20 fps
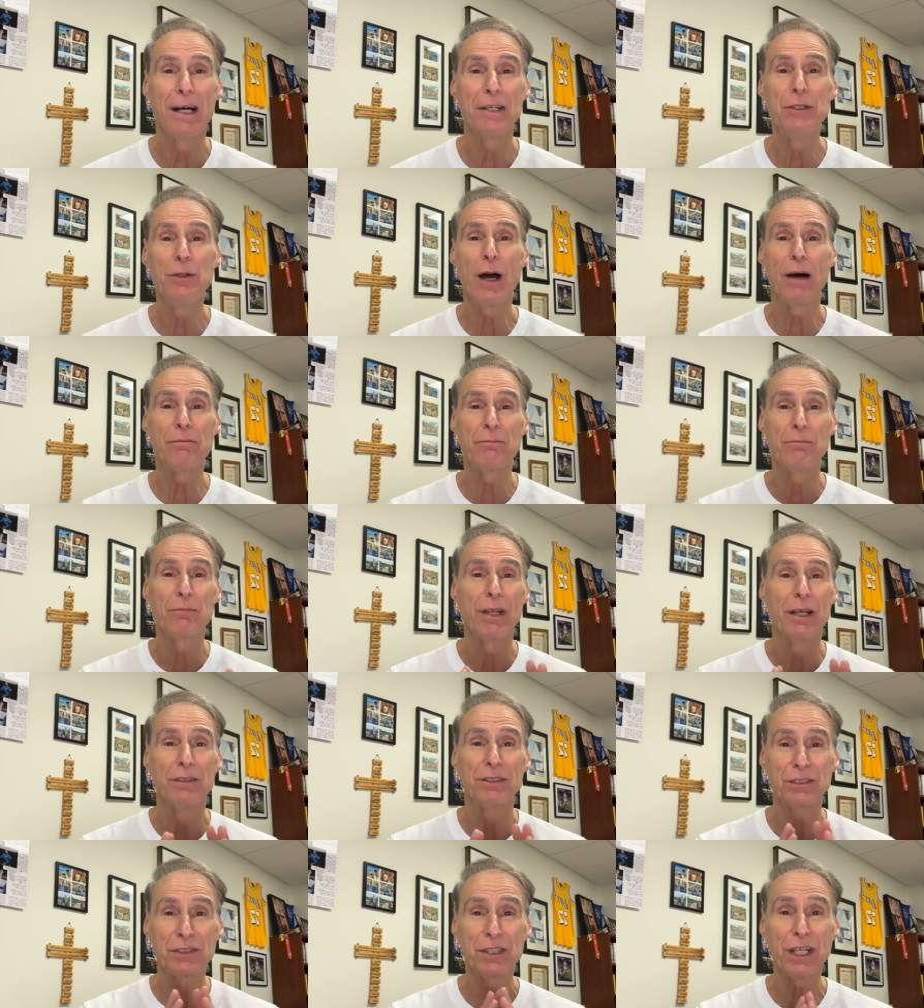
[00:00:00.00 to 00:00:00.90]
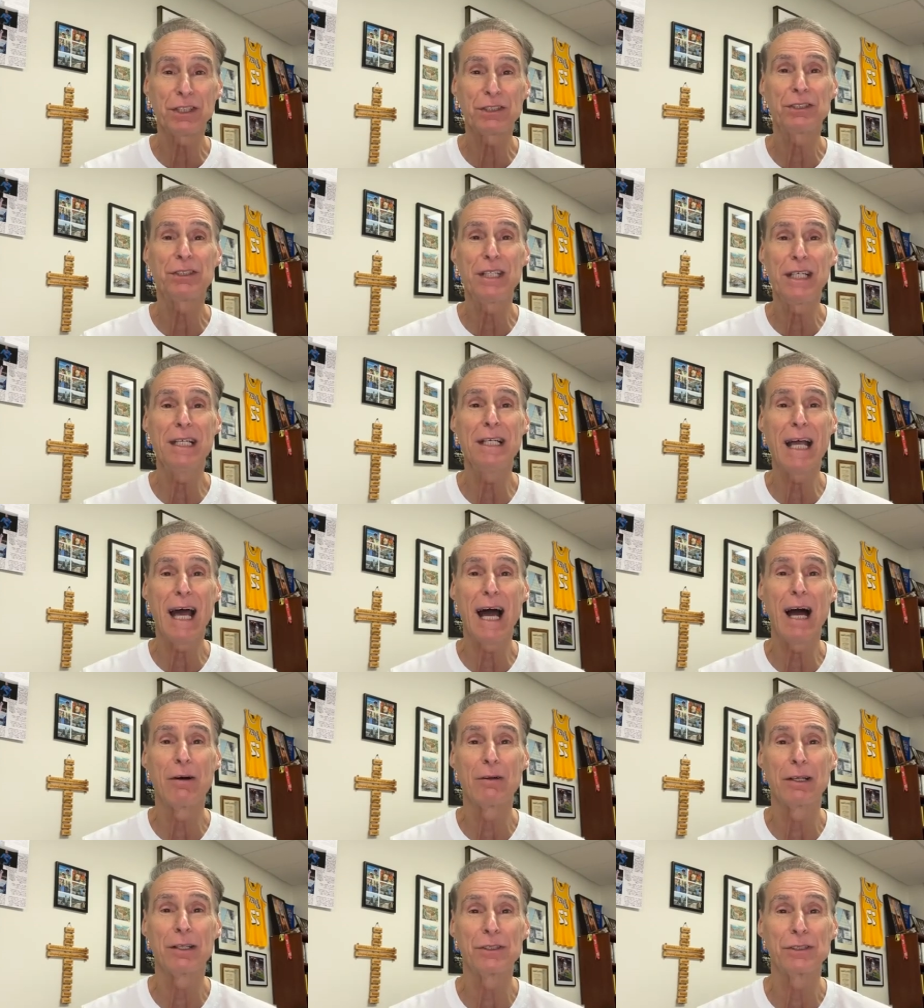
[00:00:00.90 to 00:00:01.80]
uh, you have 16
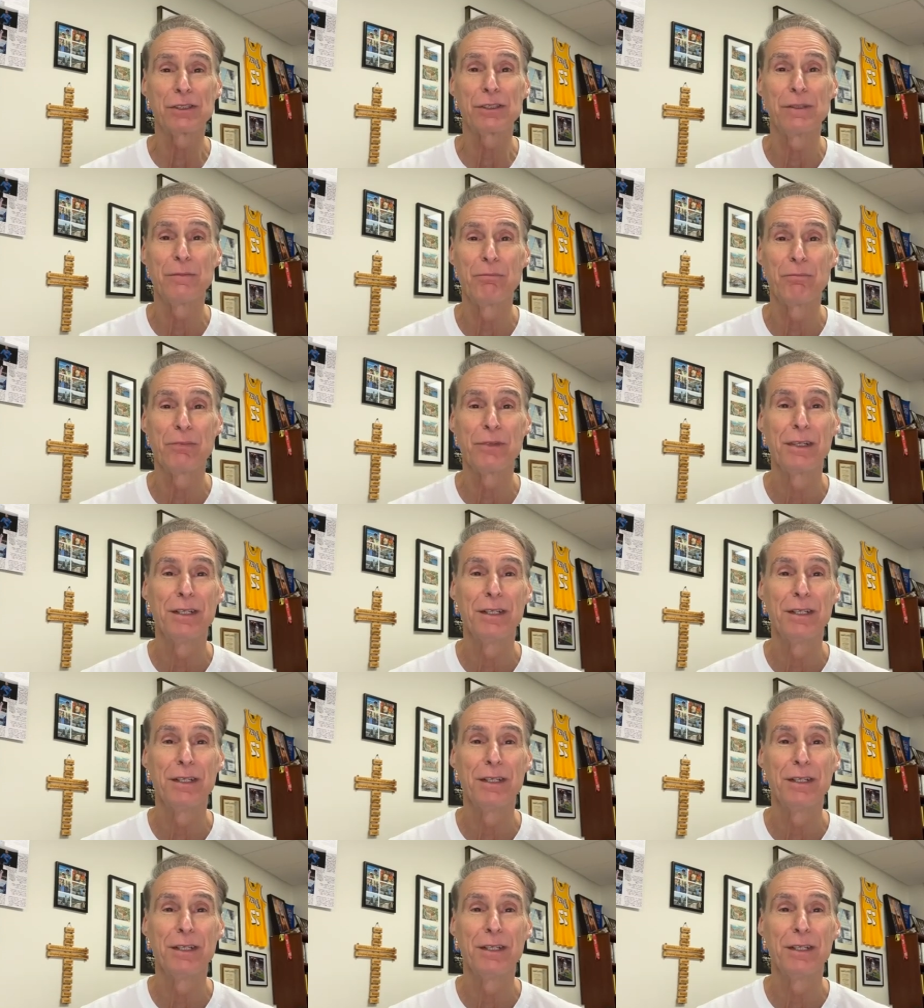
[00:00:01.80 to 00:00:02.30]
hours.